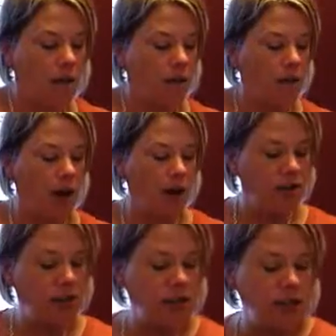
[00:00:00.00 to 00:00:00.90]
what I
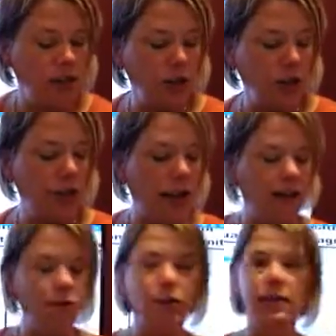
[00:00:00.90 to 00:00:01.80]
want you to do
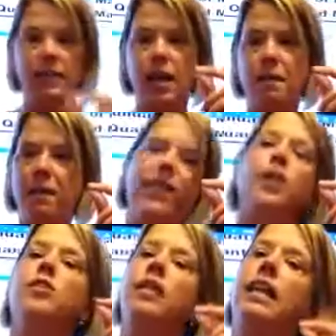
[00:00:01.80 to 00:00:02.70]
after I snap my
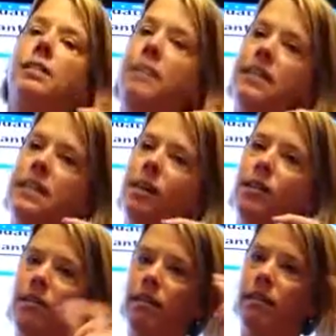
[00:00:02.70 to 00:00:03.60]
fingers, that's my signal,